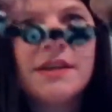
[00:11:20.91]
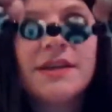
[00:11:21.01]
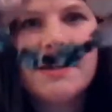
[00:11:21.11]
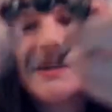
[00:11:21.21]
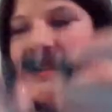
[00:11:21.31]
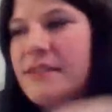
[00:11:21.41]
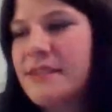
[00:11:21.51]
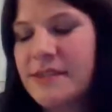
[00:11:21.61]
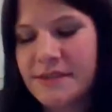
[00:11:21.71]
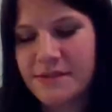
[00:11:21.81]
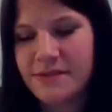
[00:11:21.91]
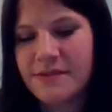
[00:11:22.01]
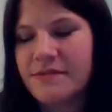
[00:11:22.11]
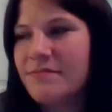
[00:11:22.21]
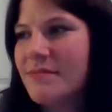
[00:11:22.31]
Uh, he's,
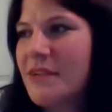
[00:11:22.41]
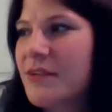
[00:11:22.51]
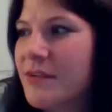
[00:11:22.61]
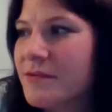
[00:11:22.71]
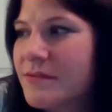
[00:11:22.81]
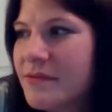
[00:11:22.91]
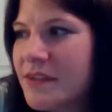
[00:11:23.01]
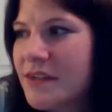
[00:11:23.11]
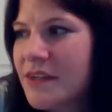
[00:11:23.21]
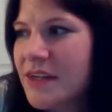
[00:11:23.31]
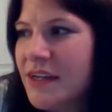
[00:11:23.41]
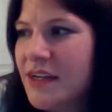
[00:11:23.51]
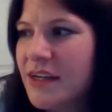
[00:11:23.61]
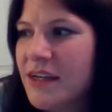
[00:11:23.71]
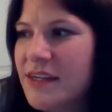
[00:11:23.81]
I don't know.
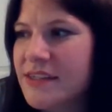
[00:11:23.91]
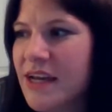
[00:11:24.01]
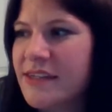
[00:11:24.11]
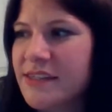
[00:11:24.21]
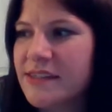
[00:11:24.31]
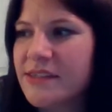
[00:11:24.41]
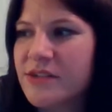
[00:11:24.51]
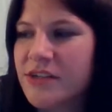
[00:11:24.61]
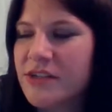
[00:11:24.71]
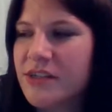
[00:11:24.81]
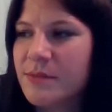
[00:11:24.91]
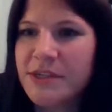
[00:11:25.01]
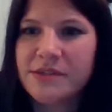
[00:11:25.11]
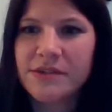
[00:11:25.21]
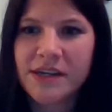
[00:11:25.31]
He's got decent stretch. The
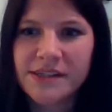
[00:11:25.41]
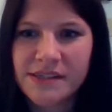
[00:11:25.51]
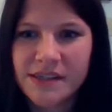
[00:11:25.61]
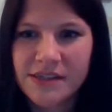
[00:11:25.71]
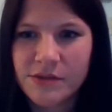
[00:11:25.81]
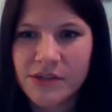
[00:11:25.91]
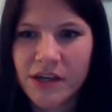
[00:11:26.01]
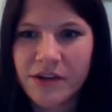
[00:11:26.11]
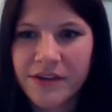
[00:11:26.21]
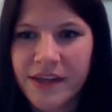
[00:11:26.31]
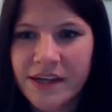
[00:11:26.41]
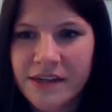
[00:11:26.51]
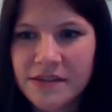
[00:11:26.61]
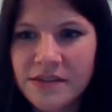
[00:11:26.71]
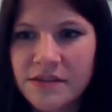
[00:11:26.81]
beads are nice. I do a dollar on that.